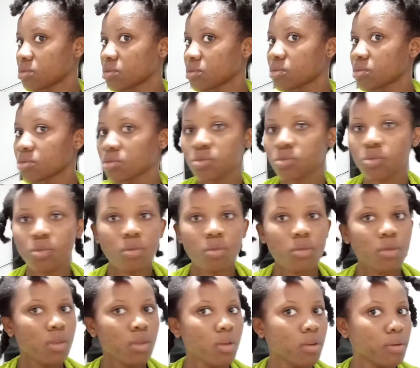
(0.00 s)
yeah, and then you
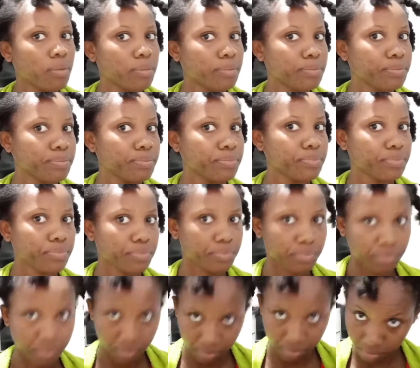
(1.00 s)
at the same time give
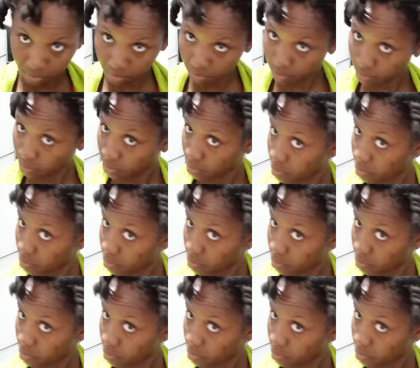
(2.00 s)
your hair